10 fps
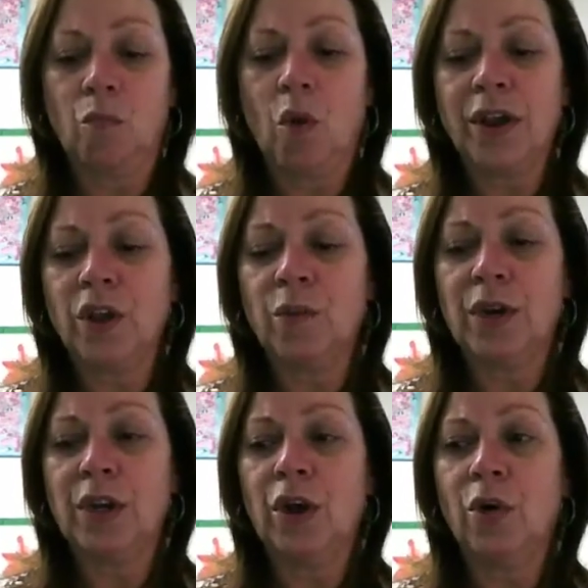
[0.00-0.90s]
what you
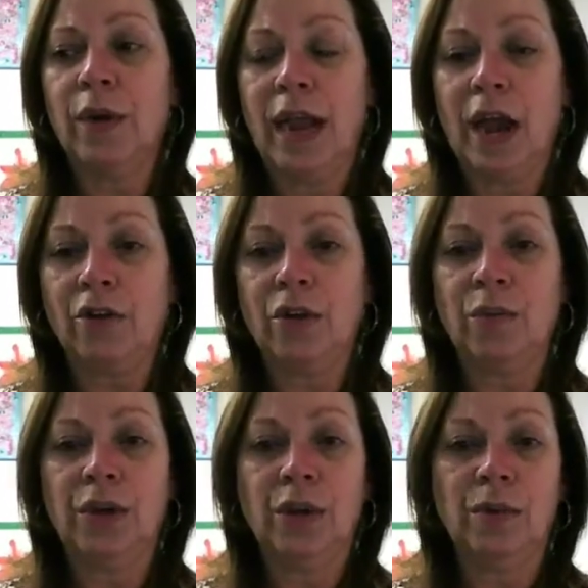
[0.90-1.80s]
would do and how you
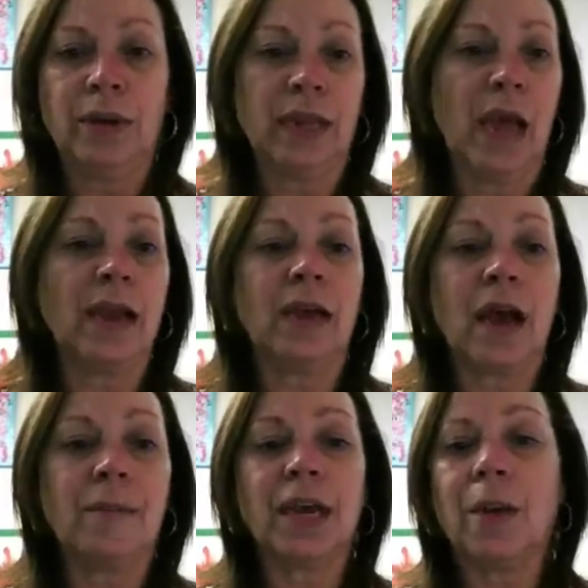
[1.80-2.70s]
would do it, kind of
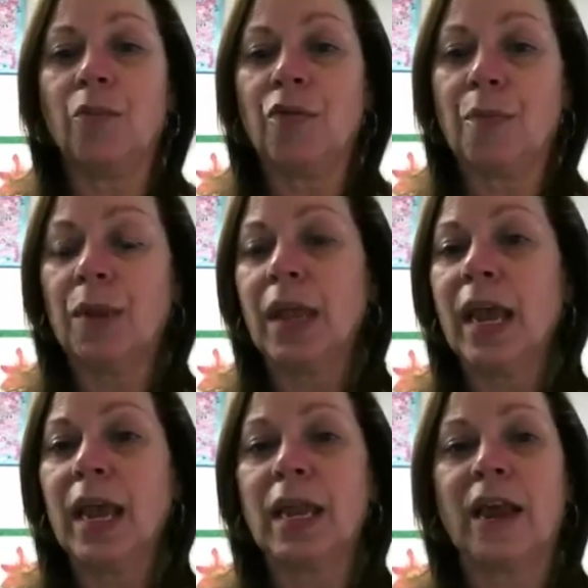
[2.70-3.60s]
coming up with a
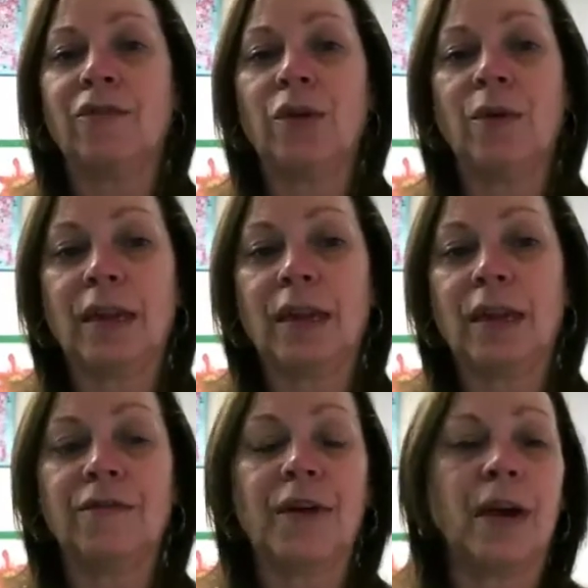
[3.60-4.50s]
plan after you
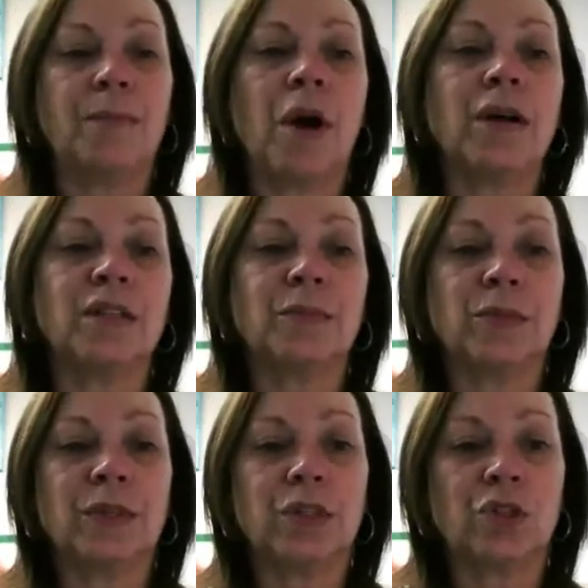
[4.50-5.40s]
identify
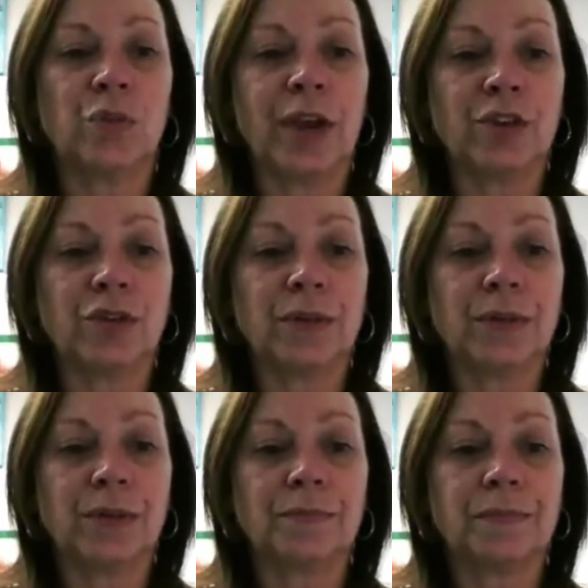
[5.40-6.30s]
possible
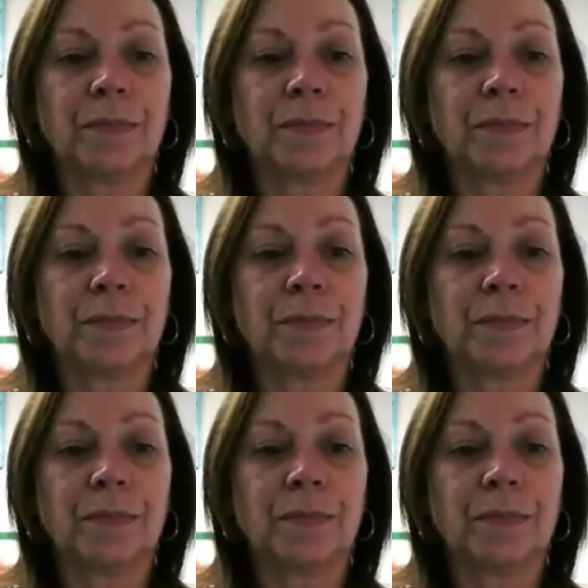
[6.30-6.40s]
situations.